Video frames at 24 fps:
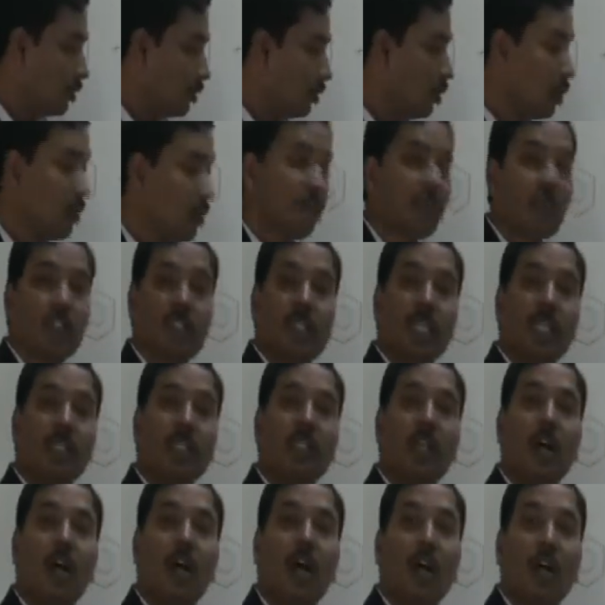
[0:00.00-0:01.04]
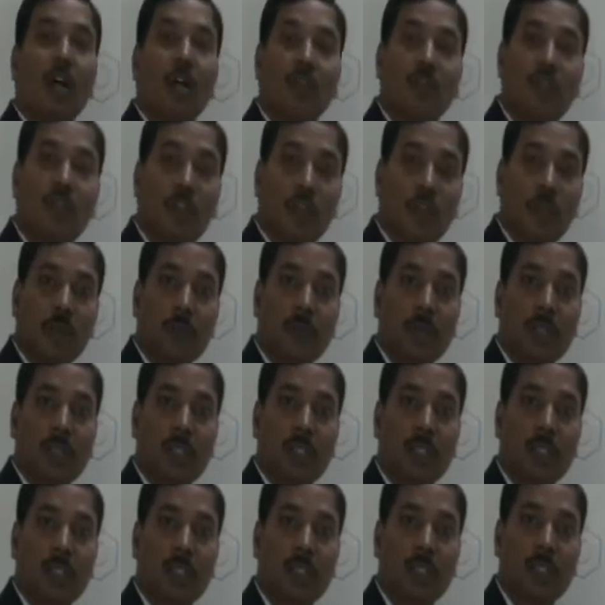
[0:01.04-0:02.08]
now if you check the all four
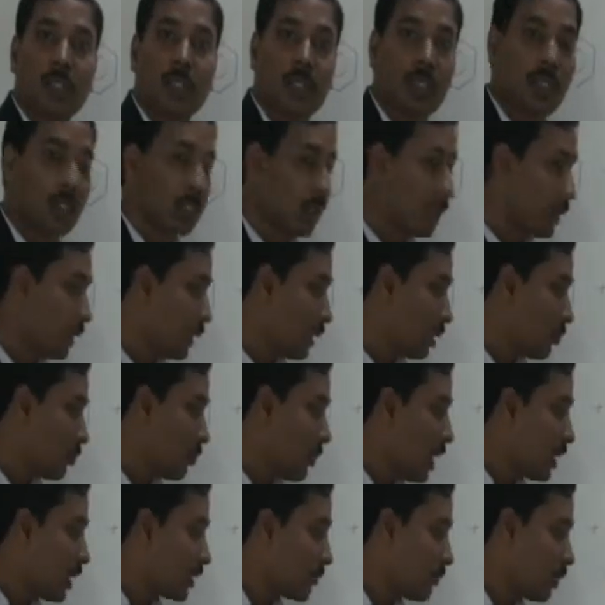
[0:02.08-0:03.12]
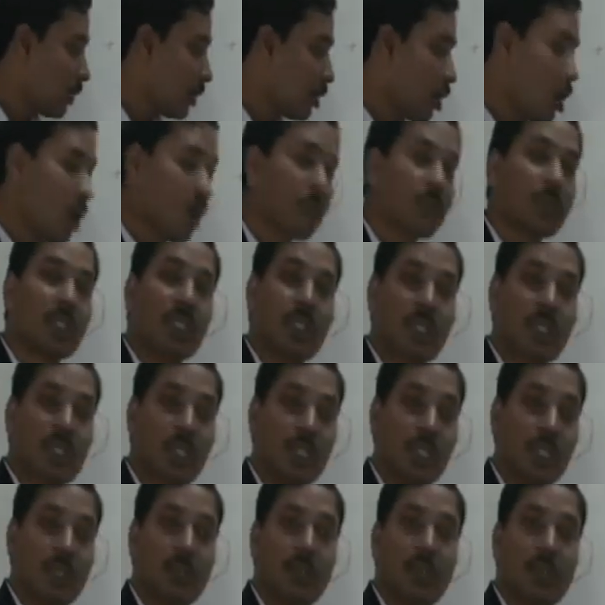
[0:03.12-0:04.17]
options, it matches with the option
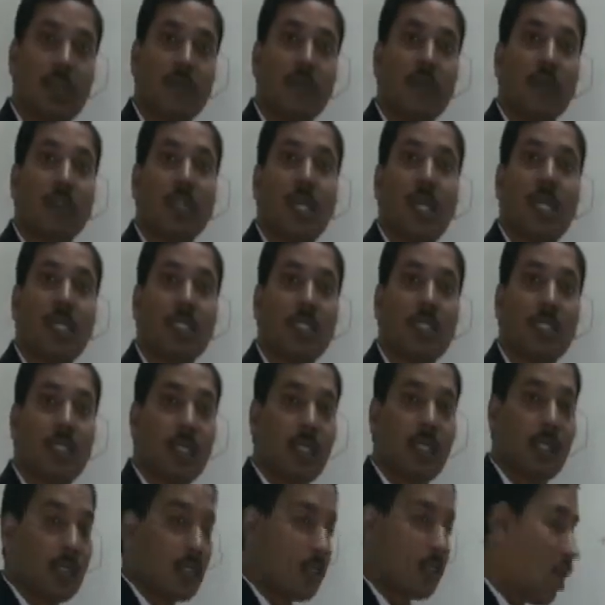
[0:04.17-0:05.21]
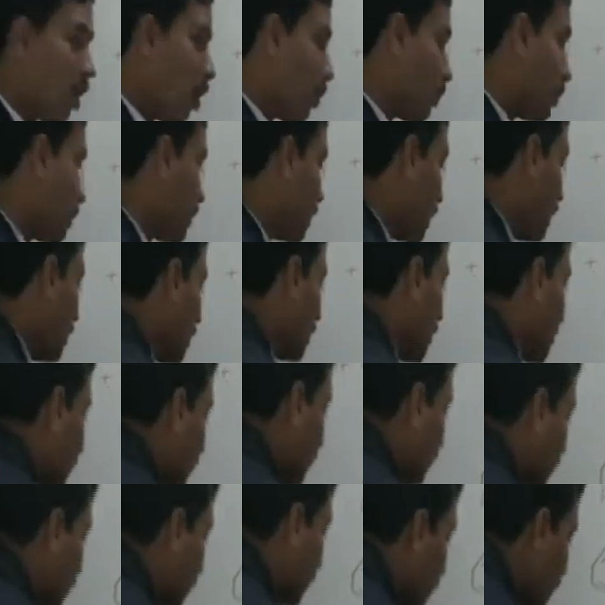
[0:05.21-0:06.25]
C. So for the answer is option
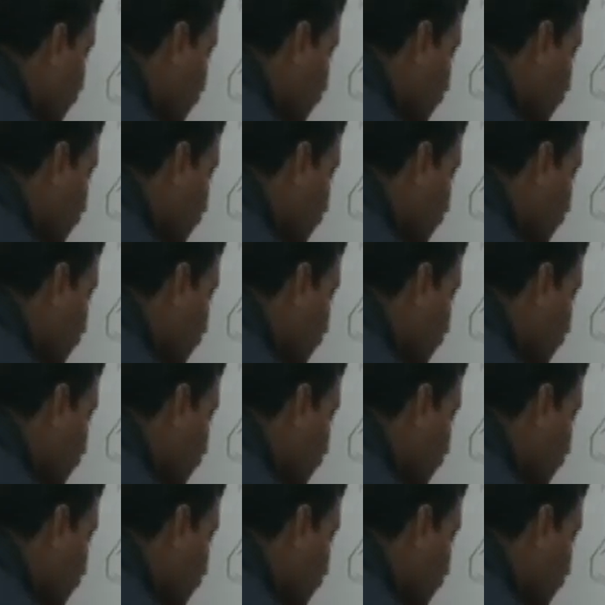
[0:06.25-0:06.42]
C.